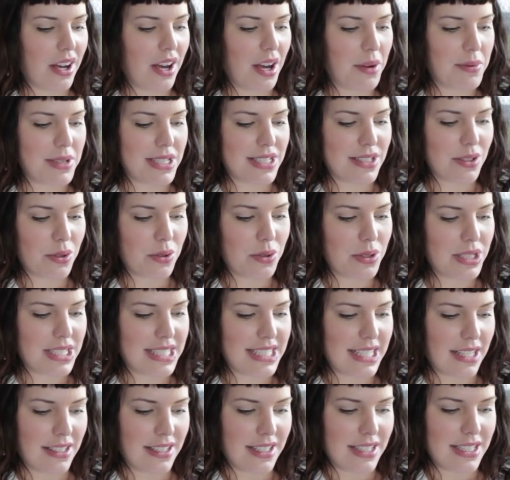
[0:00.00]
I was so
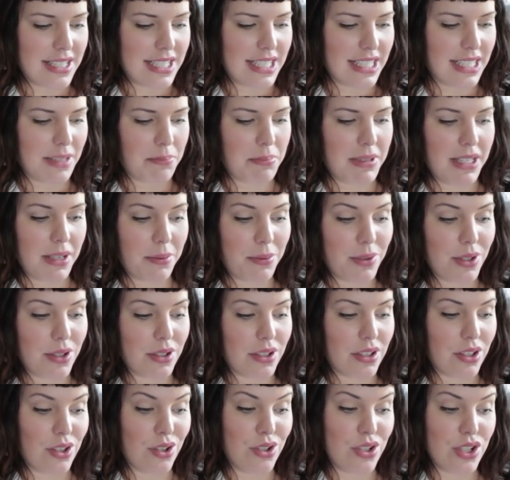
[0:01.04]
excited to be able
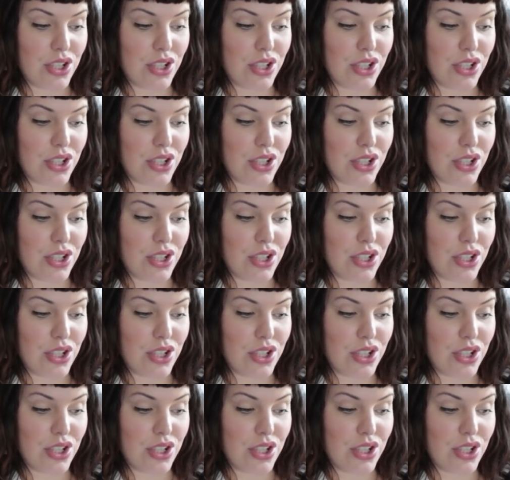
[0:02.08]
to